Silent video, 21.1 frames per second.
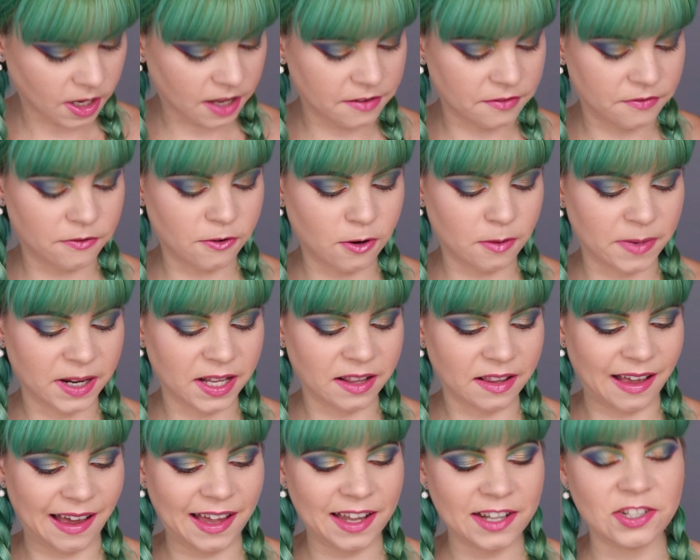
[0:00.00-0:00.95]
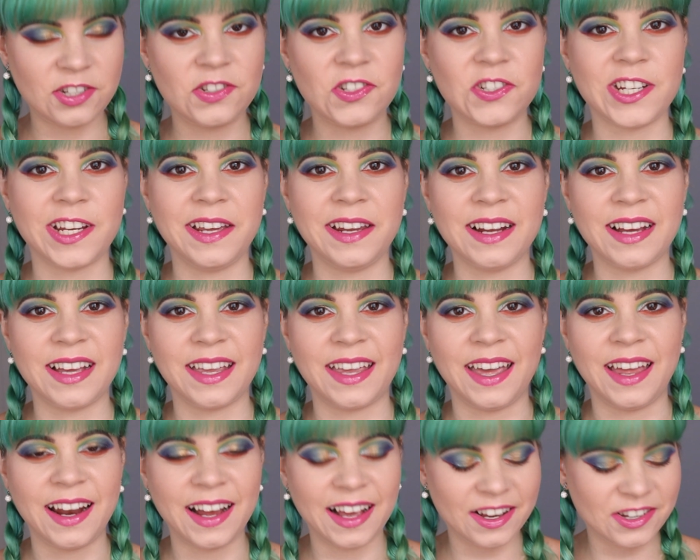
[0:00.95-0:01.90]
And for my last shade, I
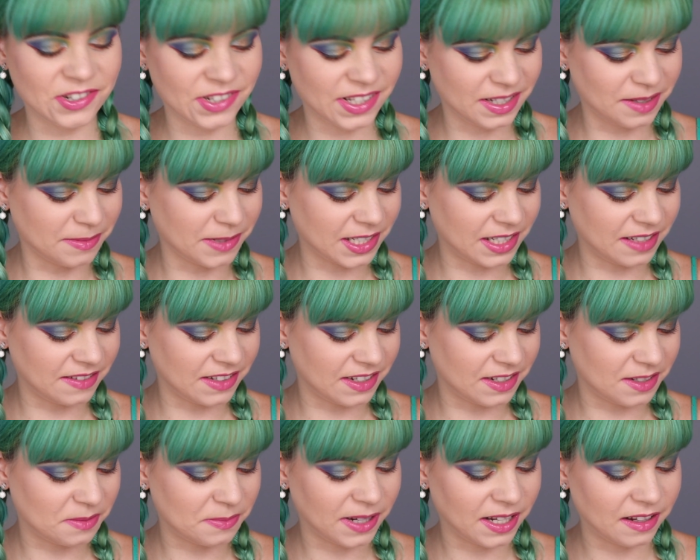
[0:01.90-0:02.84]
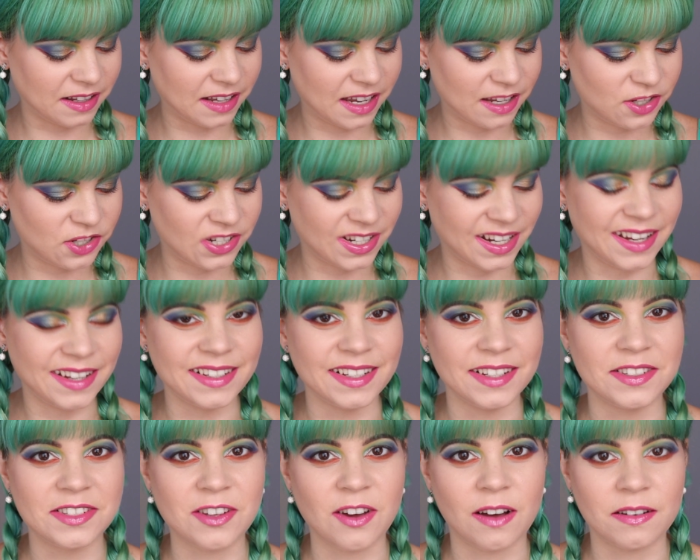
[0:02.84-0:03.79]
can't actually believe this is my last shade and
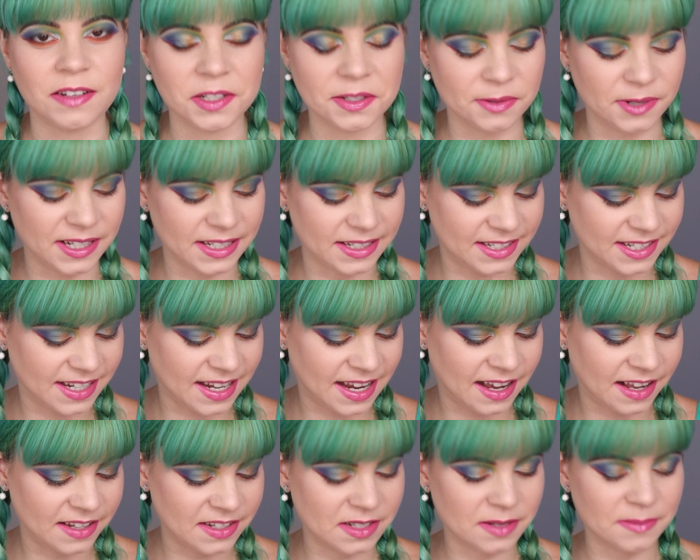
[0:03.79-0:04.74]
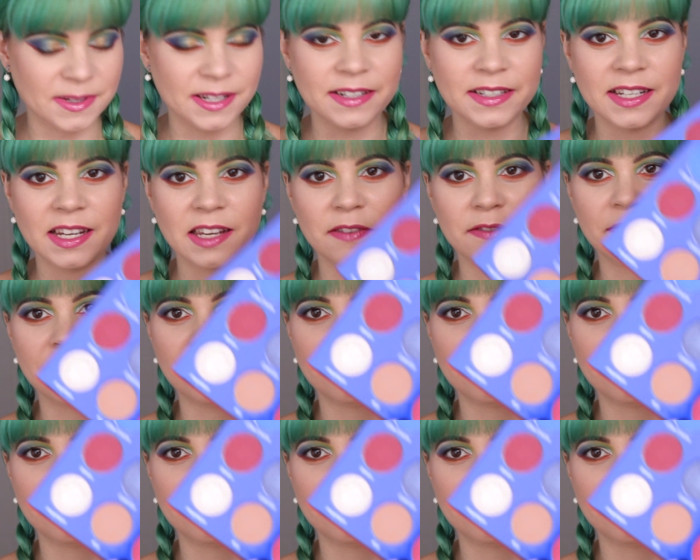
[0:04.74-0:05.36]
it's gone as well as it has. I'm gonna take